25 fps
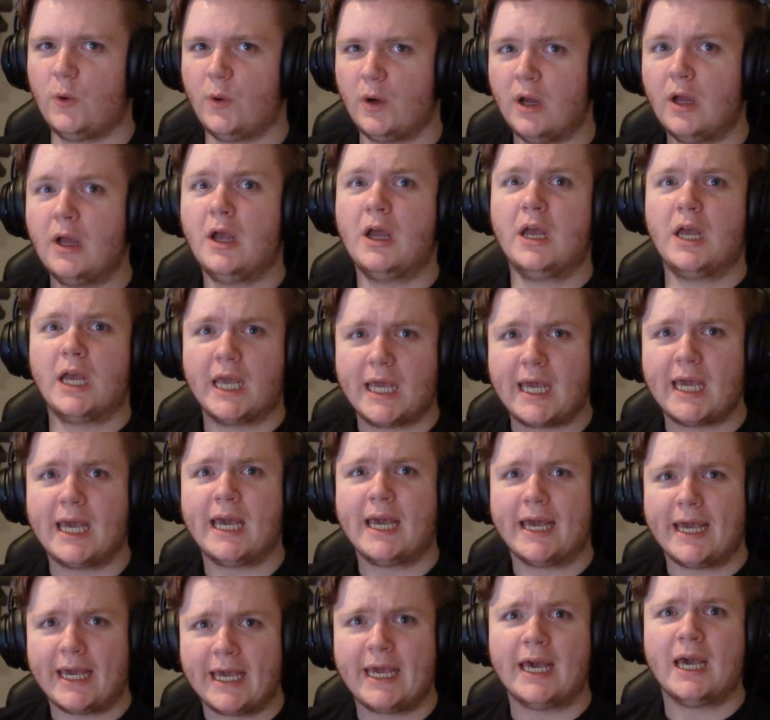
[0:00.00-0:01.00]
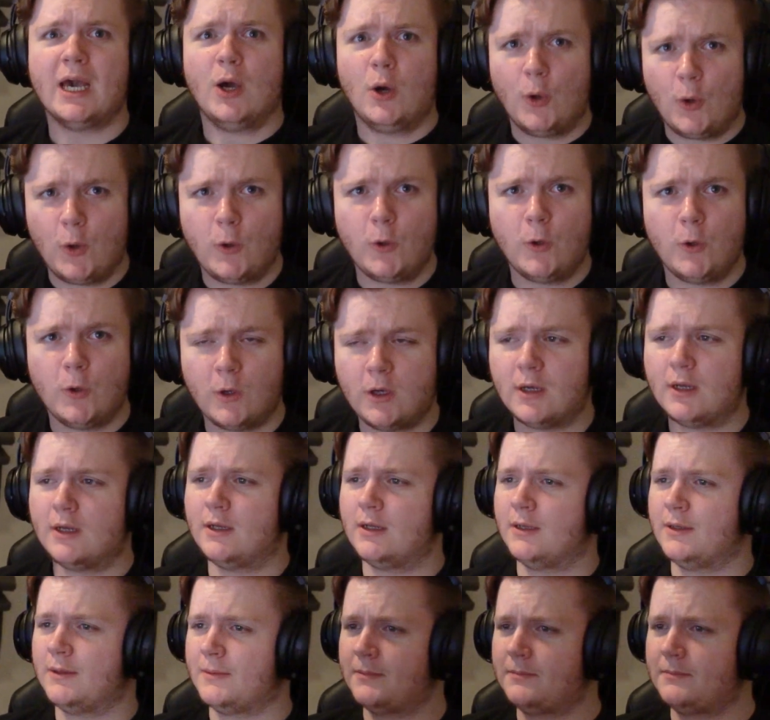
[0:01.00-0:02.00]
Yeah, it's not working. I can
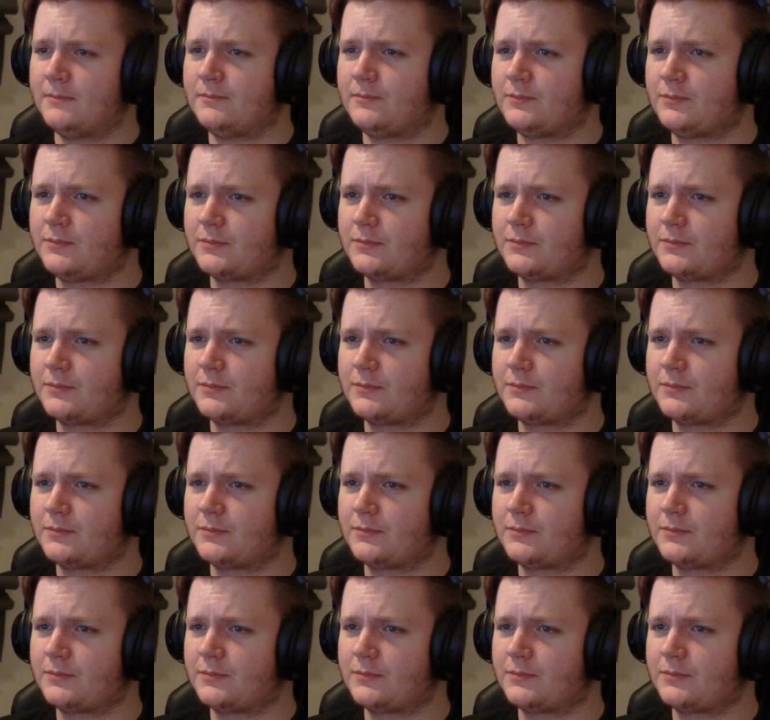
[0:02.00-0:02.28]
still feel it.